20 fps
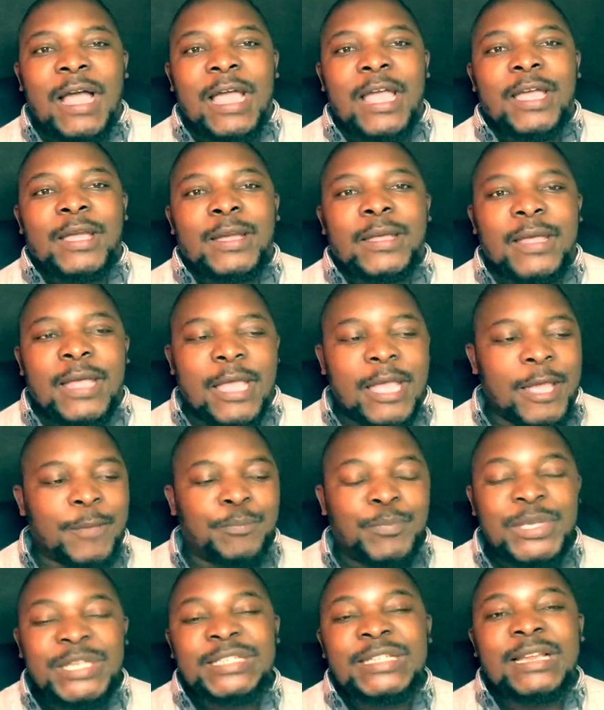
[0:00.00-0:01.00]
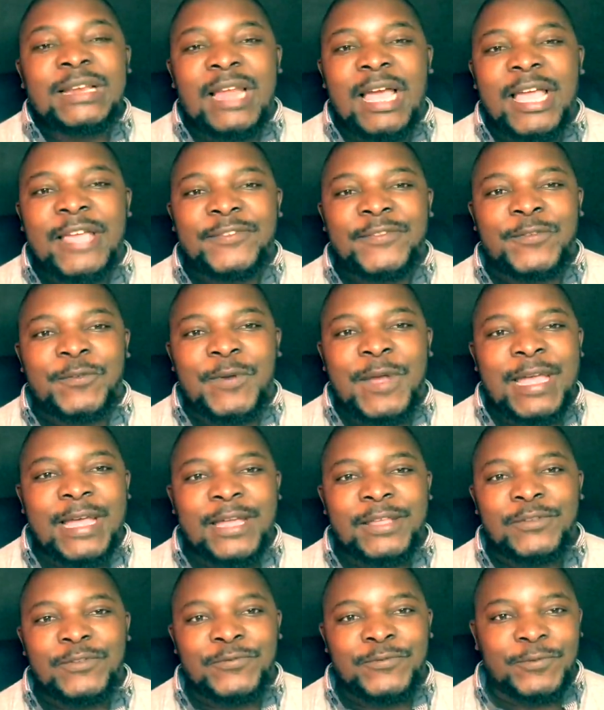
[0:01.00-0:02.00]
a busy life
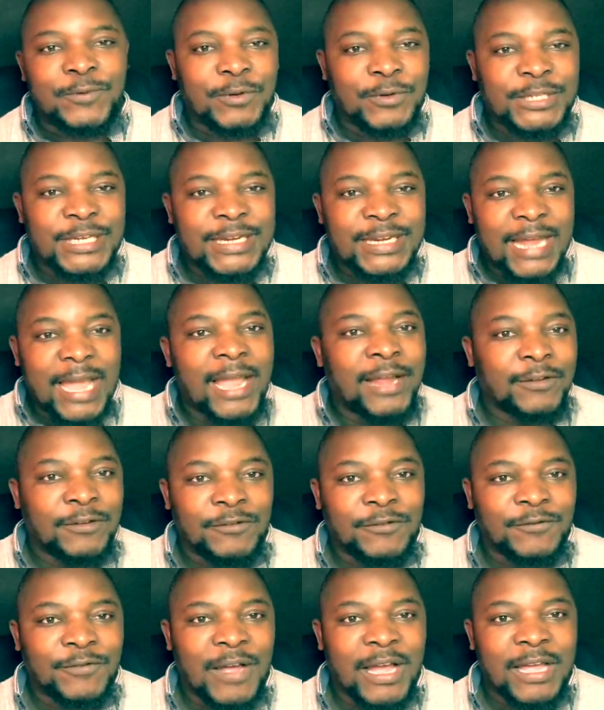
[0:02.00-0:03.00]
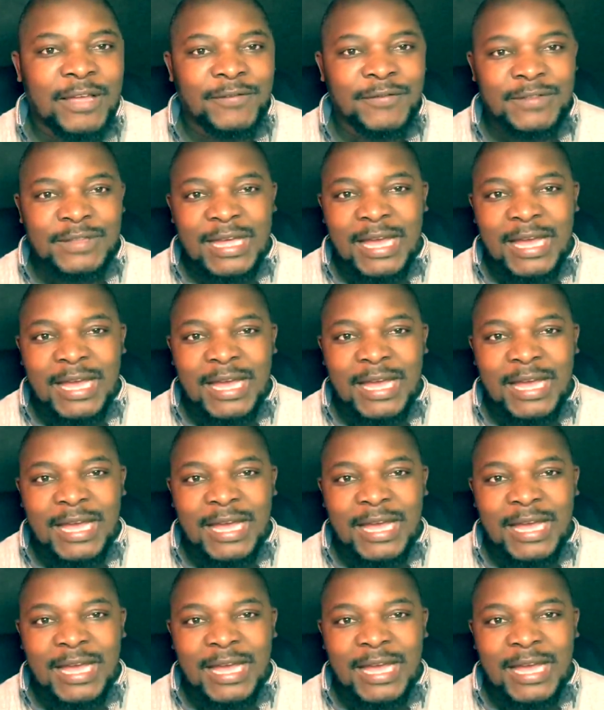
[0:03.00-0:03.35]
where you've got a 9 to 5